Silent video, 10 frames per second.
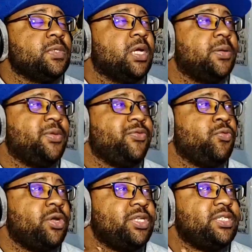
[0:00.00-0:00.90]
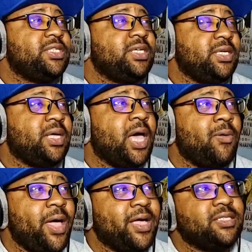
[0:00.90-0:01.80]
If you want to see how
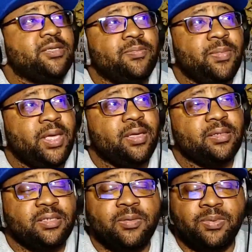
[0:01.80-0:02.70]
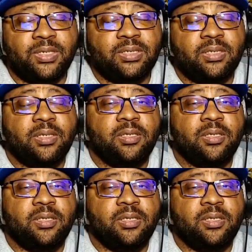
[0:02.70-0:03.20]
I actually make templates,